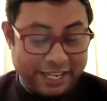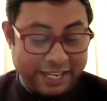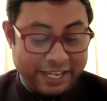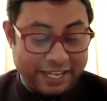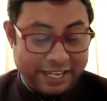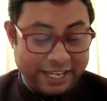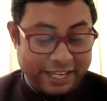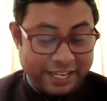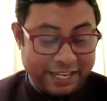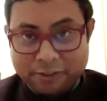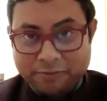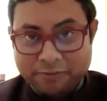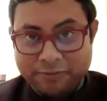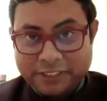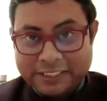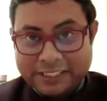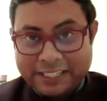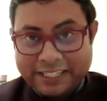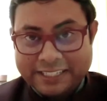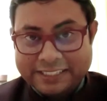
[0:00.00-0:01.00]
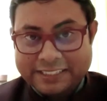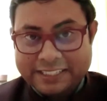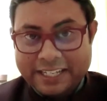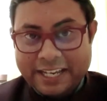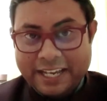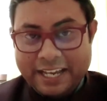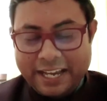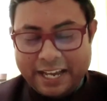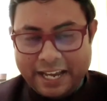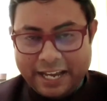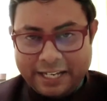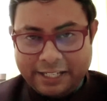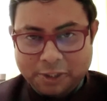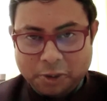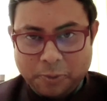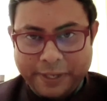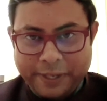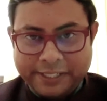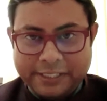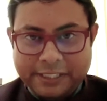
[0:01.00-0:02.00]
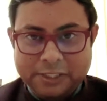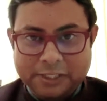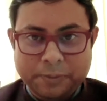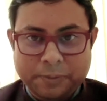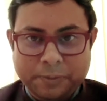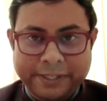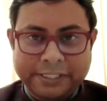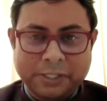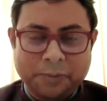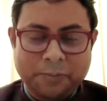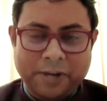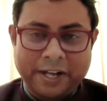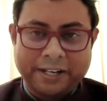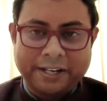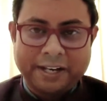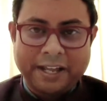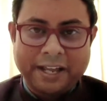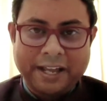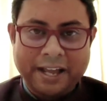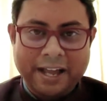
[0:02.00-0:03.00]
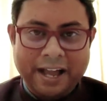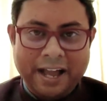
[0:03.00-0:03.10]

He was part of this list in 2021.